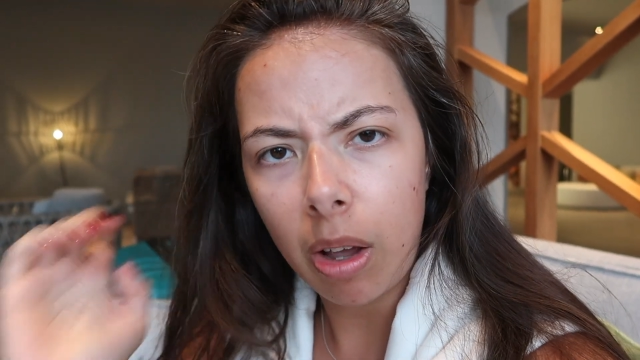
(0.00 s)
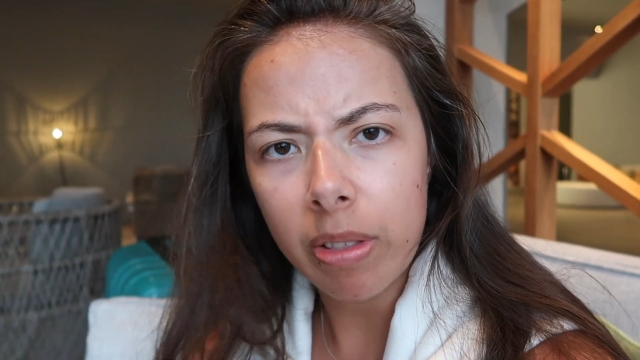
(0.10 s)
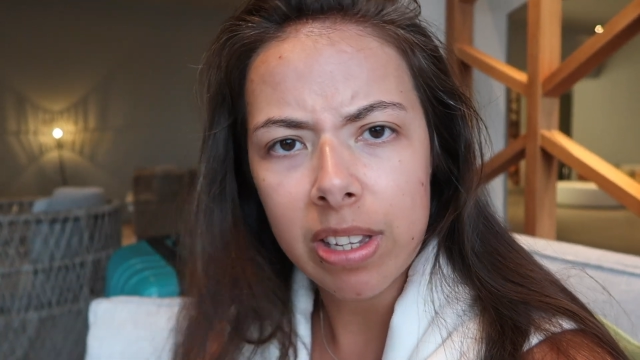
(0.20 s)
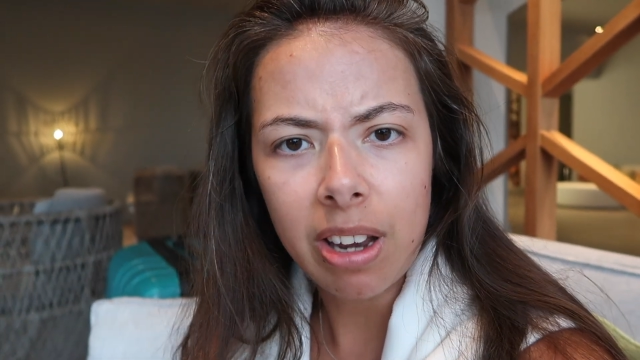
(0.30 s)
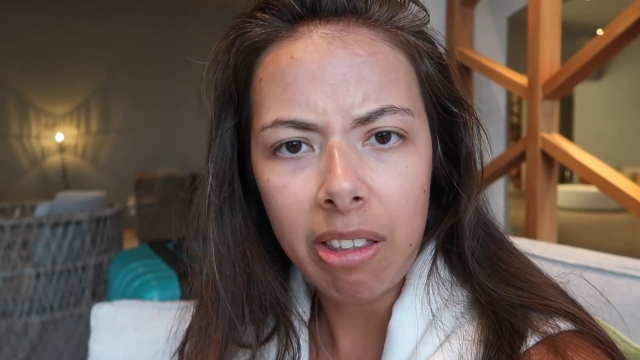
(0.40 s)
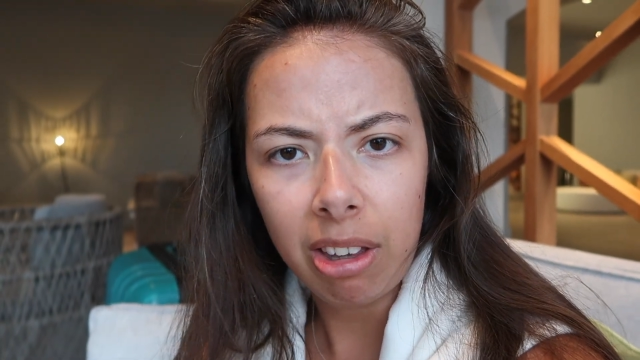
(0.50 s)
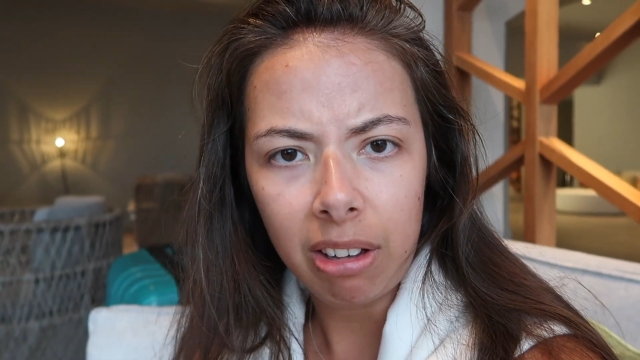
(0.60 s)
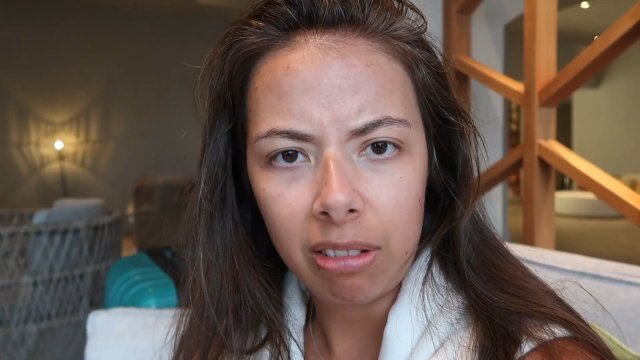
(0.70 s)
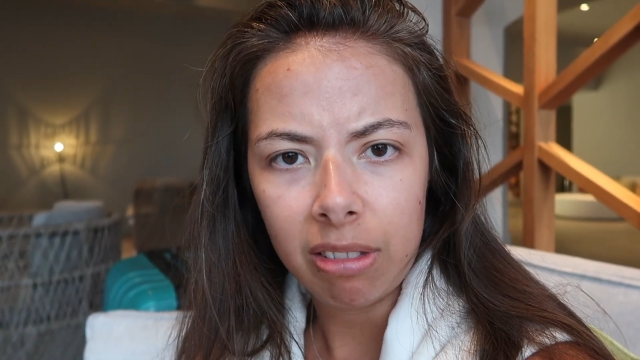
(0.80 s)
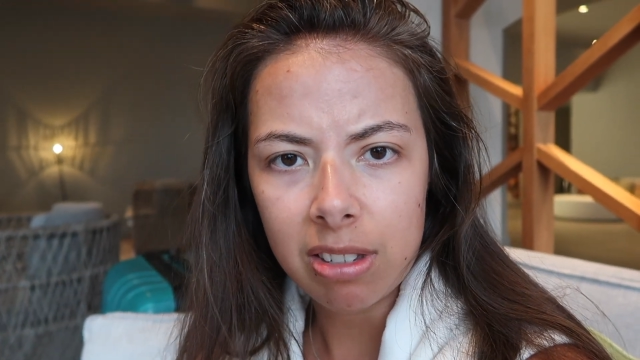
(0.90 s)
oh, there's
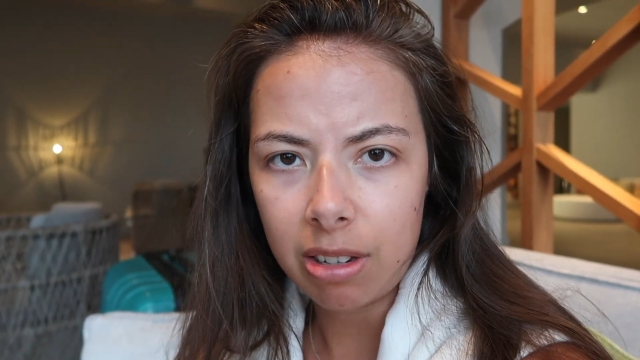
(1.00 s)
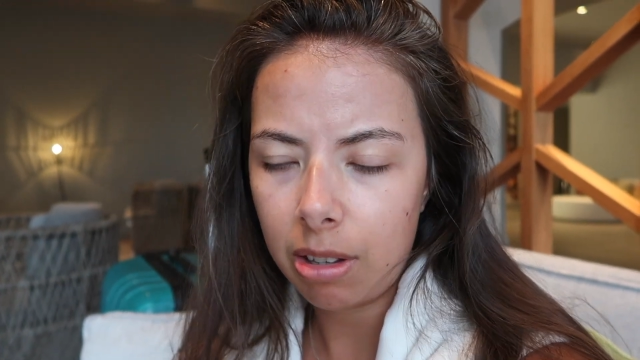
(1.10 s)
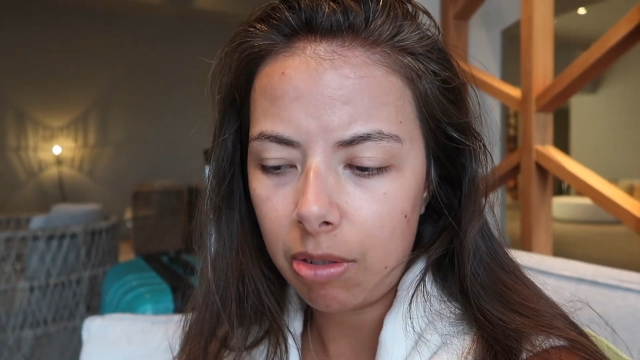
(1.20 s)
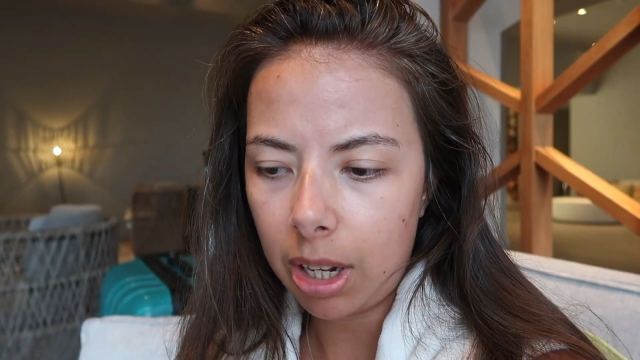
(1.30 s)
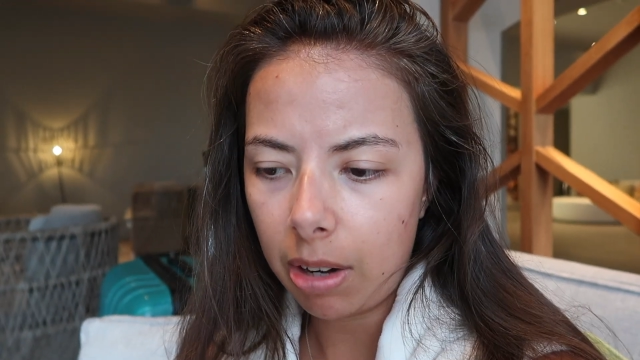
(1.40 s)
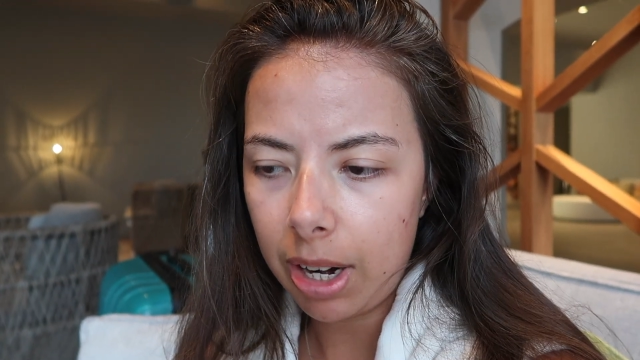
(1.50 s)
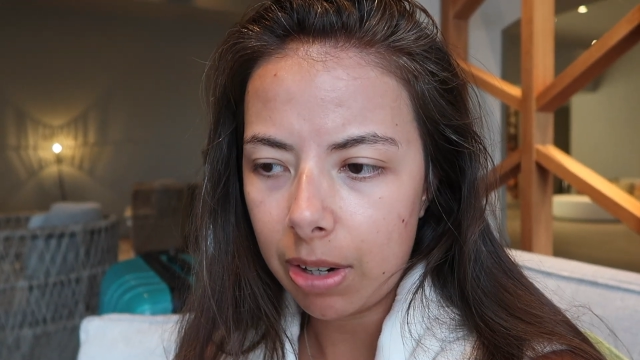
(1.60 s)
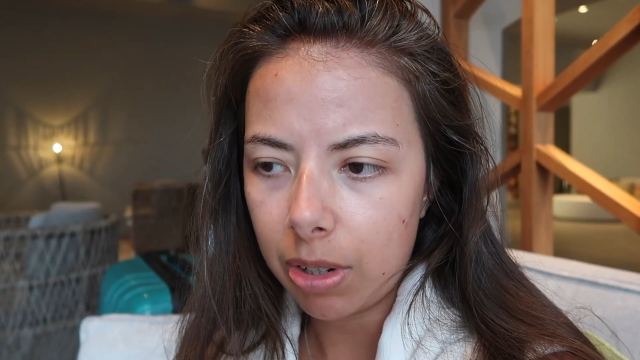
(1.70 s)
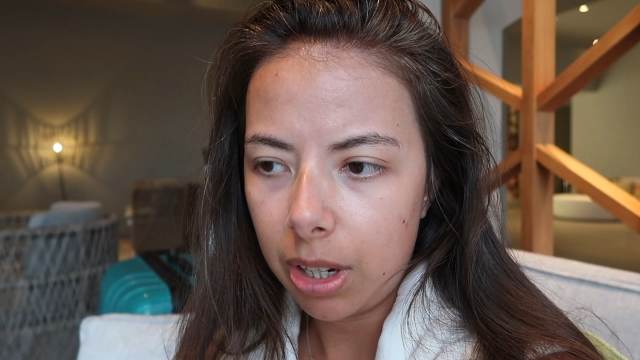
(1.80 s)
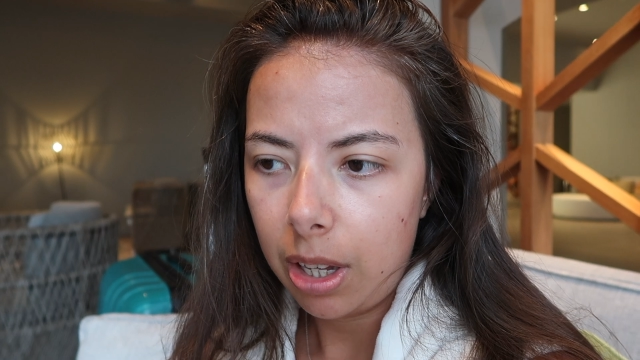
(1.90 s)
nothing, there's nothing really
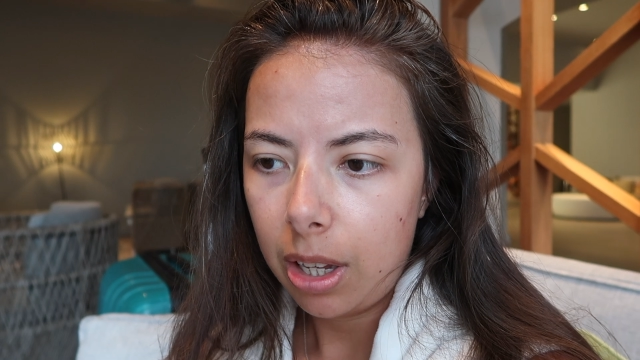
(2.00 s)
around.